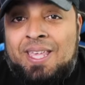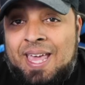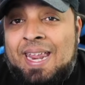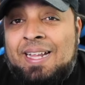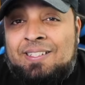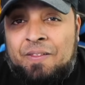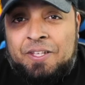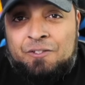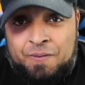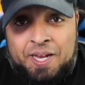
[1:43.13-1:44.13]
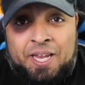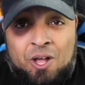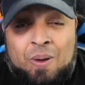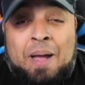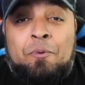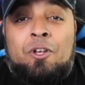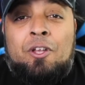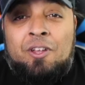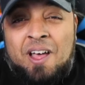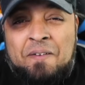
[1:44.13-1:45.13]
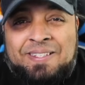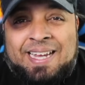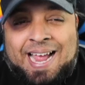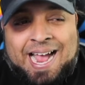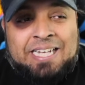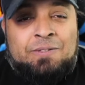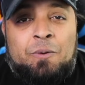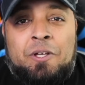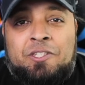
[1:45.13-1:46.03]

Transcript: we can still share common passions and create a